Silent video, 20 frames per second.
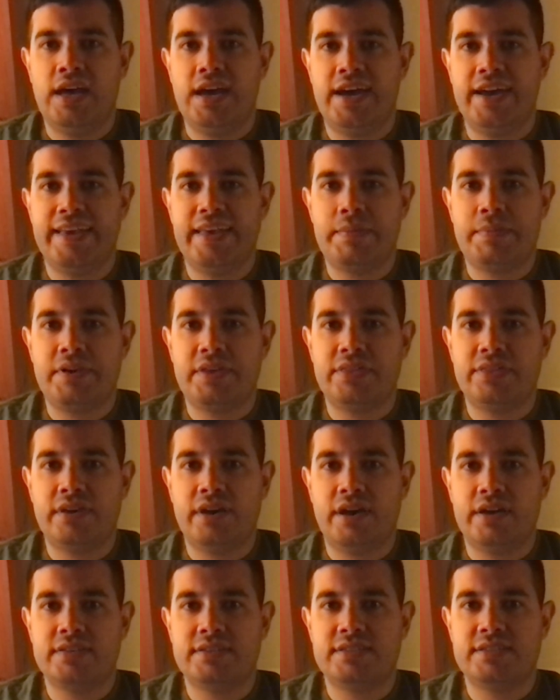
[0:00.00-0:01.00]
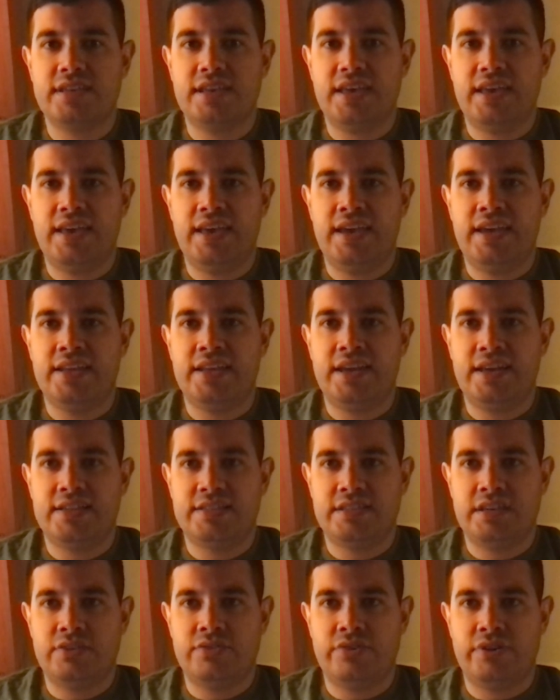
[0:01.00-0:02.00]
I give my thoughts and
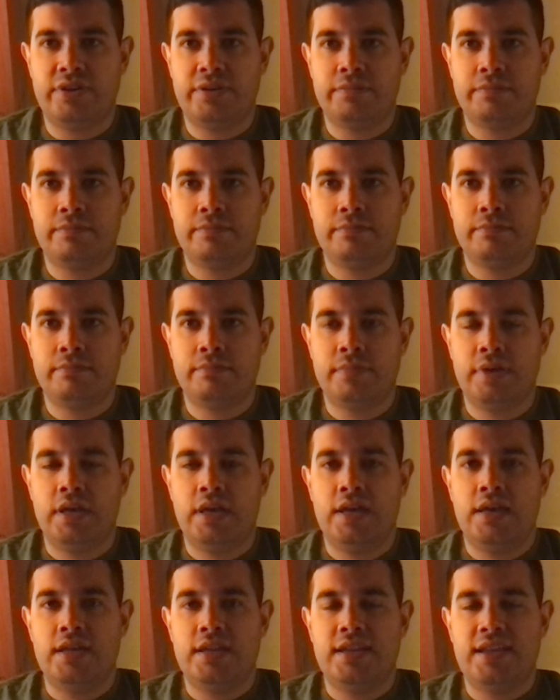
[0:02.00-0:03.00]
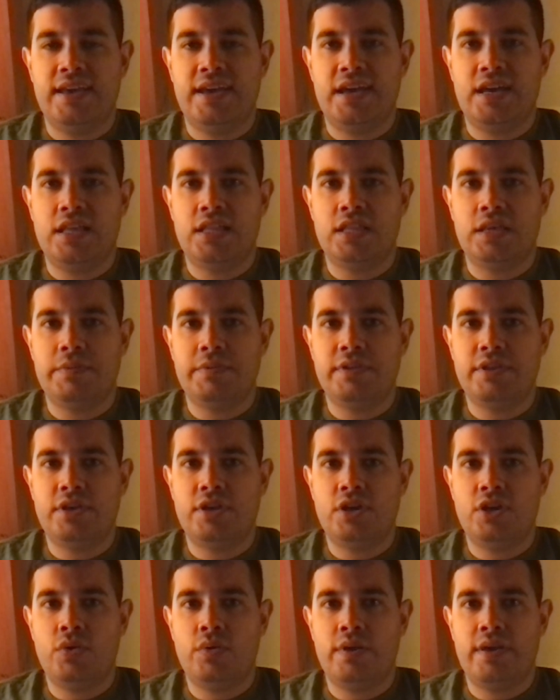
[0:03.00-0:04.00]
etc. Now, let me
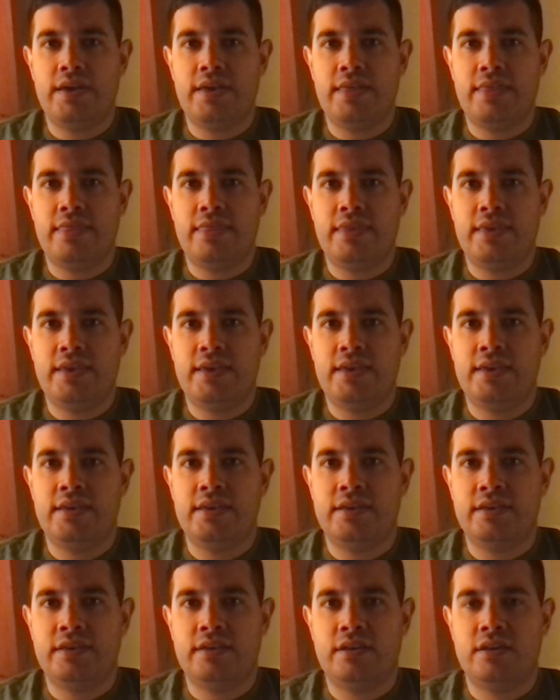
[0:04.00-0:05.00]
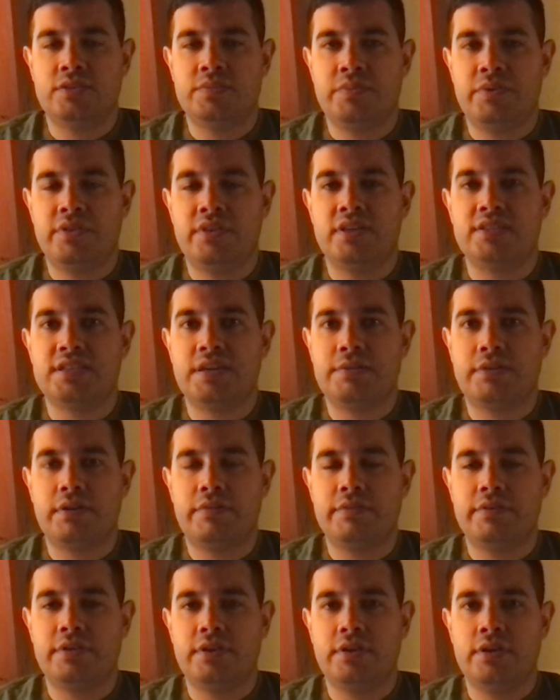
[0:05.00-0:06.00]
know in the comments below that's ever
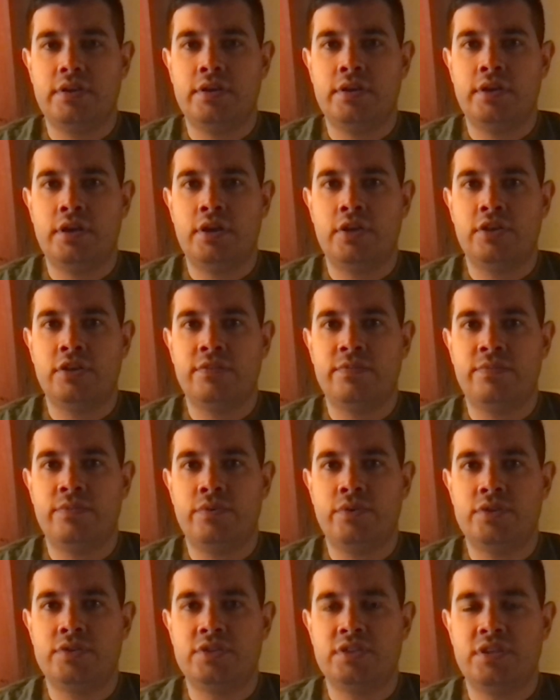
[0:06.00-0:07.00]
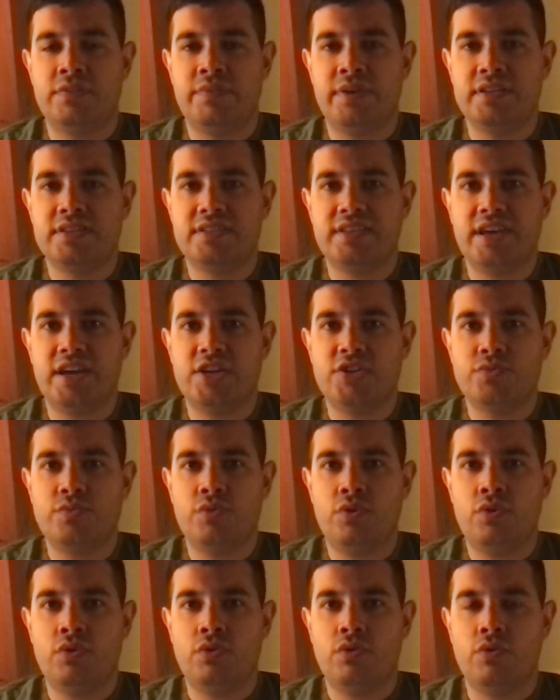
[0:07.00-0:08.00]
cover here. Are you looking forward to the event
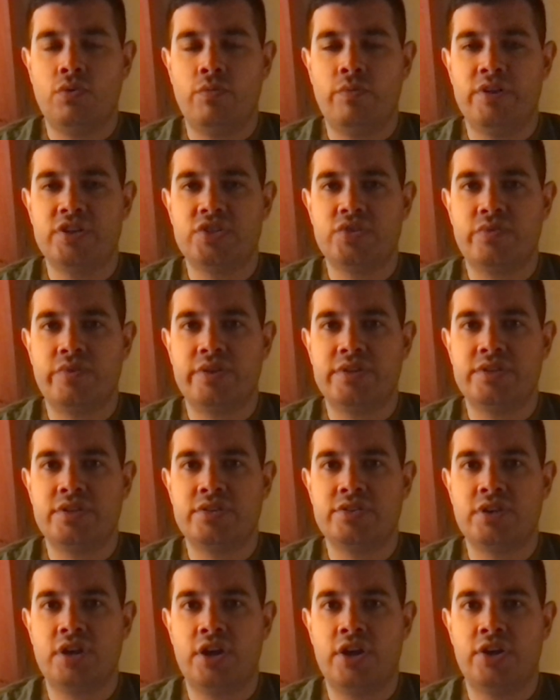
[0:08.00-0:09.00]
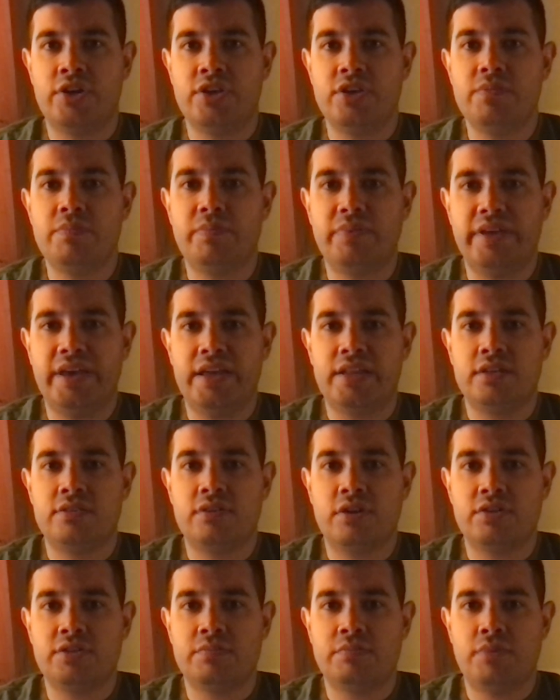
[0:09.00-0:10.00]
schedule? Which creatures are you playing the
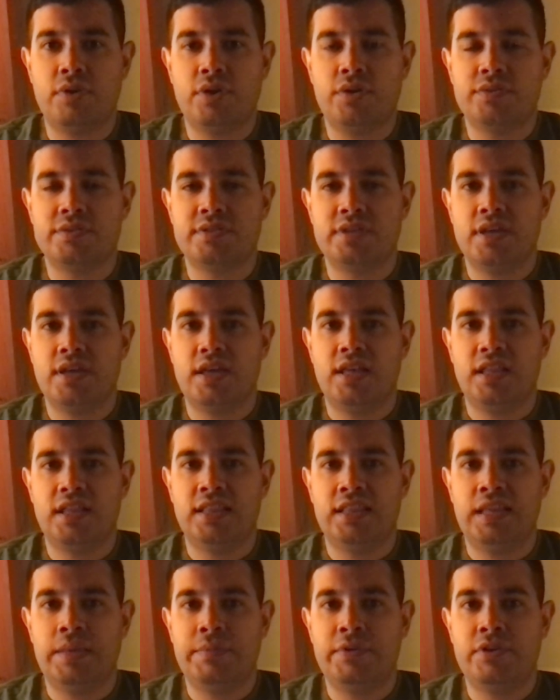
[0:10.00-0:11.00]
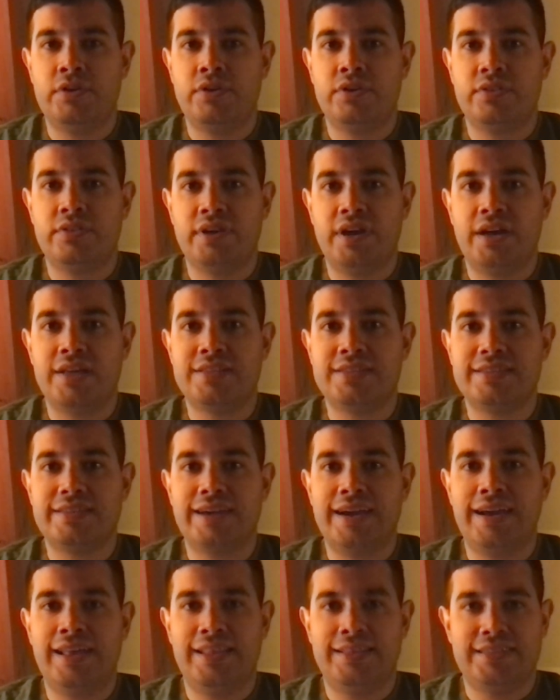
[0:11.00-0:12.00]
dark the most? Let me know your thoughts.
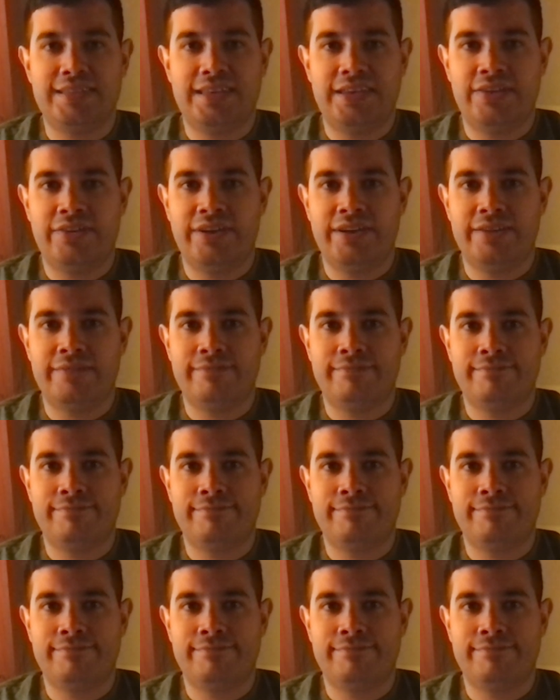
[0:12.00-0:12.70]
I like to hear it.